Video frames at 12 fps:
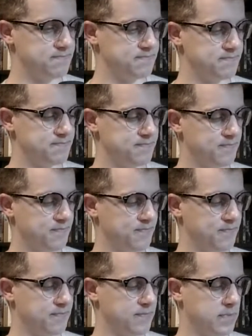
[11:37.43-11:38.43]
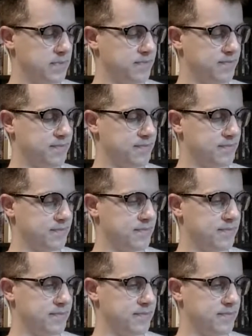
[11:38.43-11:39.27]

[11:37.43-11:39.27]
(no one is talking)